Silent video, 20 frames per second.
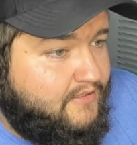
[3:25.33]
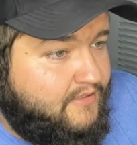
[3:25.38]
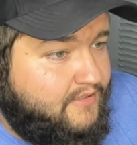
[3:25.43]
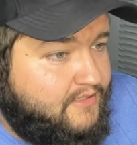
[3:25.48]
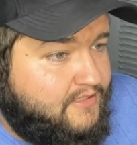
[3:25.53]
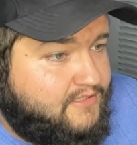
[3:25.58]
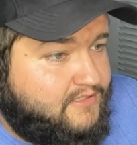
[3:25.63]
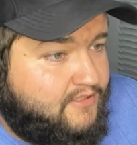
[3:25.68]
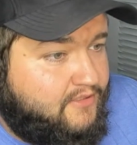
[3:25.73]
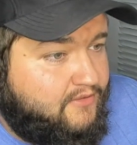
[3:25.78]

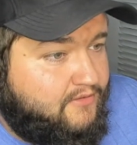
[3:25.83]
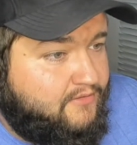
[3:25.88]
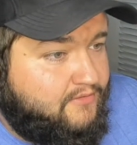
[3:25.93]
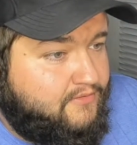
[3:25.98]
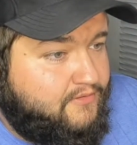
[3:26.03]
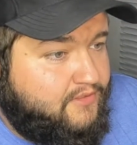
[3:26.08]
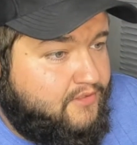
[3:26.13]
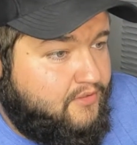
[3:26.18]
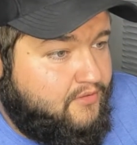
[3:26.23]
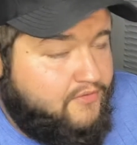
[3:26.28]
So
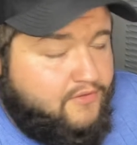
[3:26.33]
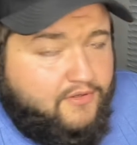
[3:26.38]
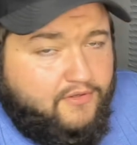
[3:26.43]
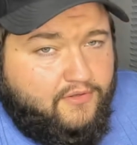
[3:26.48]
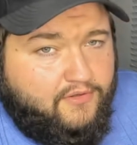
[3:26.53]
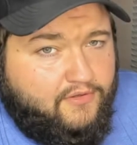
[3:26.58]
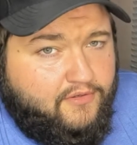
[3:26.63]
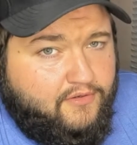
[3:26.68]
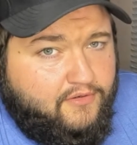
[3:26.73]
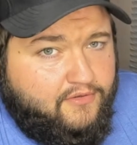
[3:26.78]
you're
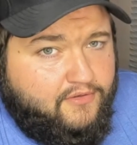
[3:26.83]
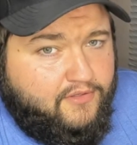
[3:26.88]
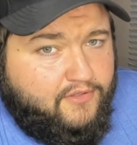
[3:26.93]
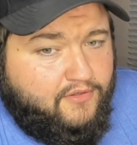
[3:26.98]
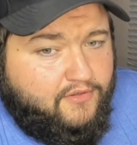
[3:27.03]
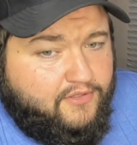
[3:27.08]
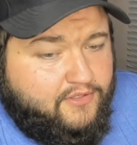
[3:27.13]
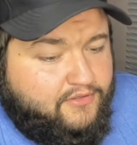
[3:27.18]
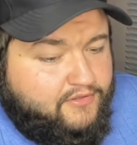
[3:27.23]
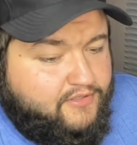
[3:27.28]
the
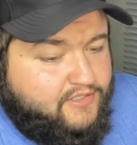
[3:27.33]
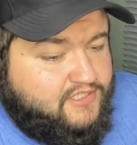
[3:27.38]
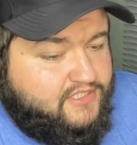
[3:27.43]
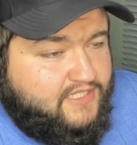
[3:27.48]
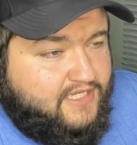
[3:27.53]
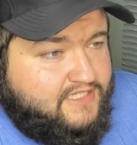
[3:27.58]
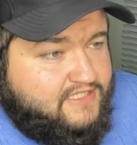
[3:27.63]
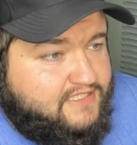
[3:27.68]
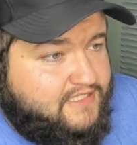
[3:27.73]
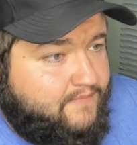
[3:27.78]
only Christian
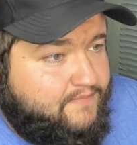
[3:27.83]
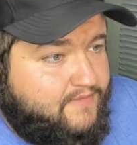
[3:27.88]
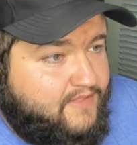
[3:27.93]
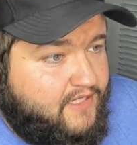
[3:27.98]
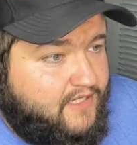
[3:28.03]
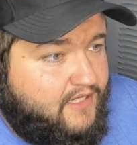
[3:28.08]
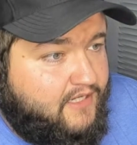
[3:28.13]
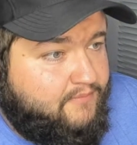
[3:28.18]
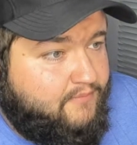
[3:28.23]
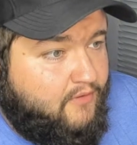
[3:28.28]
that stepped
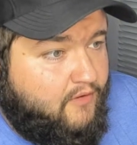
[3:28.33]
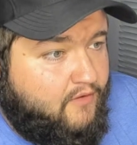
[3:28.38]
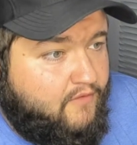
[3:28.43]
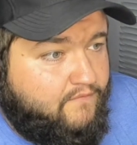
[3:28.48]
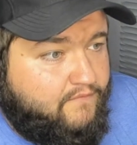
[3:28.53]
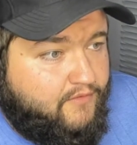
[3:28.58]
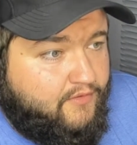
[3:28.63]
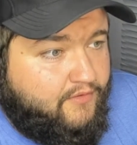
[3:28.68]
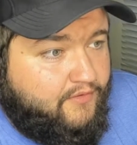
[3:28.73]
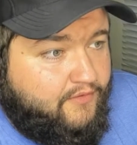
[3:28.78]
up
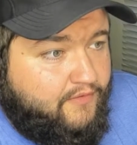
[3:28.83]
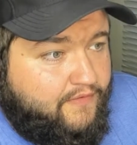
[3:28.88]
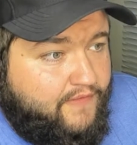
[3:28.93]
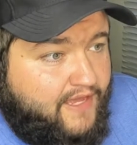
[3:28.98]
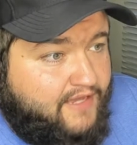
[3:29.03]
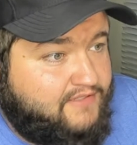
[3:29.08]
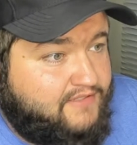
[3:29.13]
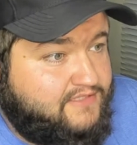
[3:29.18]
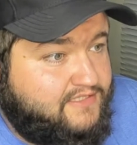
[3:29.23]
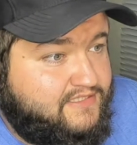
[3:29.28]
over
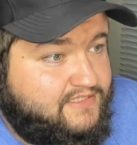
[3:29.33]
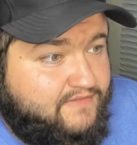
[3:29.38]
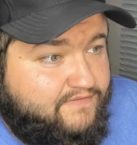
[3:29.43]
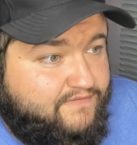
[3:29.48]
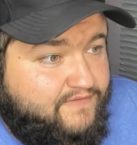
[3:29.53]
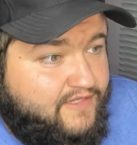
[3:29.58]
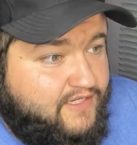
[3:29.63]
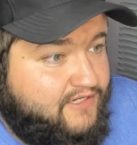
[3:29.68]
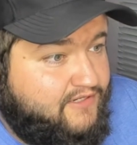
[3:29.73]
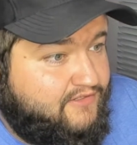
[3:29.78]
thousands of
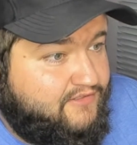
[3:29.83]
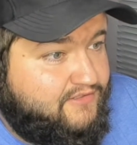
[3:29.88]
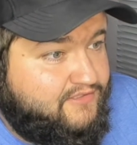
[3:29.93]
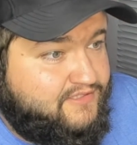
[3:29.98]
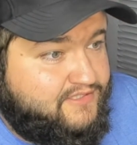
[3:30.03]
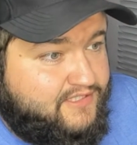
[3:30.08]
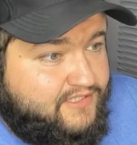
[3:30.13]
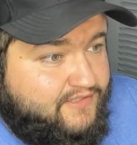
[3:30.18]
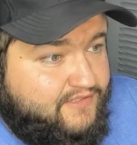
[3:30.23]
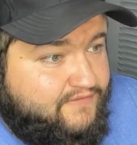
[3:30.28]

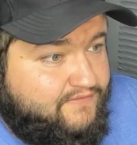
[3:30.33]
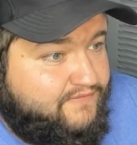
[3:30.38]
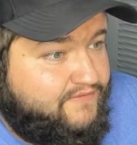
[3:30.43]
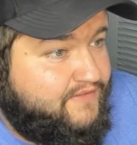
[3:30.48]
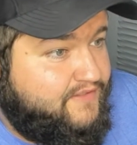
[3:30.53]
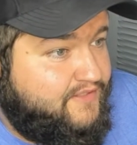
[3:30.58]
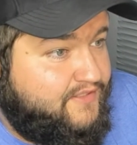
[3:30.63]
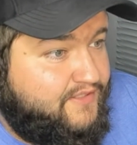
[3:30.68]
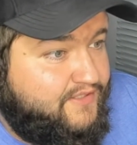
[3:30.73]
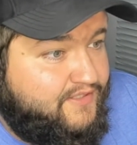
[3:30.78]
years of
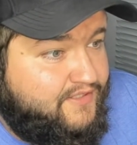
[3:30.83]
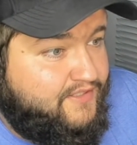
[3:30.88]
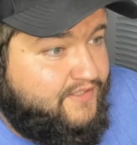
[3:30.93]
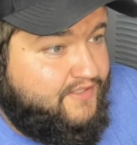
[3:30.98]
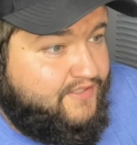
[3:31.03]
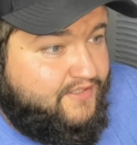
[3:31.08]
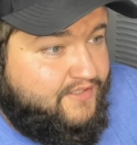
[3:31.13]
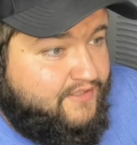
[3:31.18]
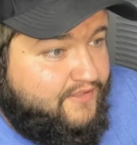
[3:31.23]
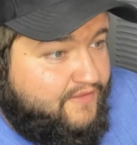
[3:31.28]

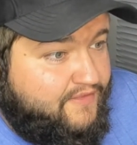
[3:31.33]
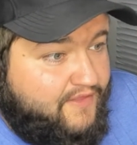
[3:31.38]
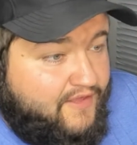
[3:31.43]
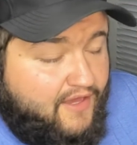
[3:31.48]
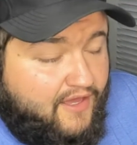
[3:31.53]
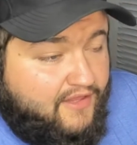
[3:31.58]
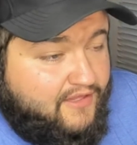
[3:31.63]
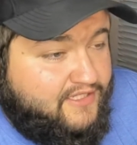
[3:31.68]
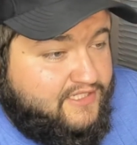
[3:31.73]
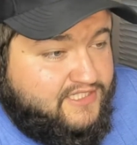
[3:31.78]

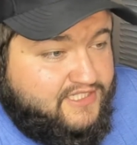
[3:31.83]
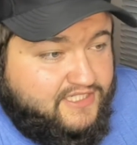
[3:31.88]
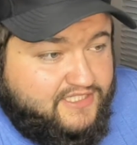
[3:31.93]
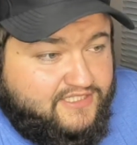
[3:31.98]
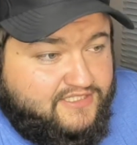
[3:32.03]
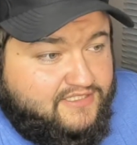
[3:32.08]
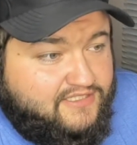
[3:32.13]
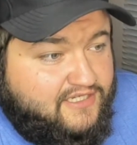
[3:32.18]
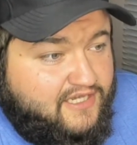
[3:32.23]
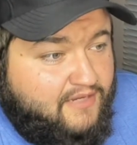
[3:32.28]

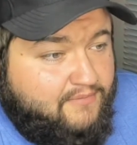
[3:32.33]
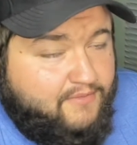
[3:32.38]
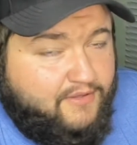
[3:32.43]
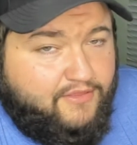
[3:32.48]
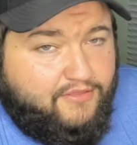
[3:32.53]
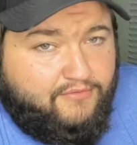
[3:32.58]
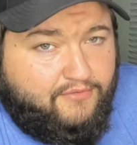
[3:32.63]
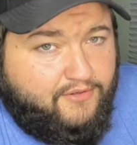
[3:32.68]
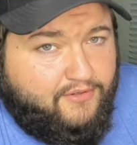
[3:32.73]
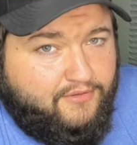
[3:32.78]
theologists coming
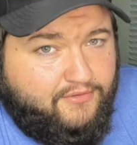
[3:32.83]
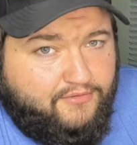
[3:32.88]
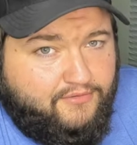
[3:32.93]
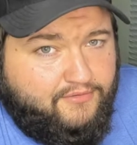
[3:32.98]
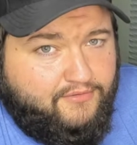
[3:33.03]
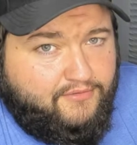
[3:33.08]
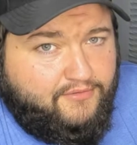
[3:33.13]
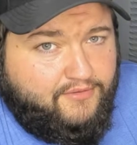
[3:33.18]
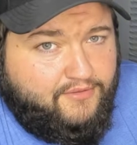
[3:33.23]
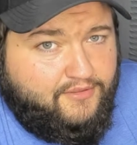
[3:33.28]

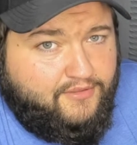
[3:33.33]
through,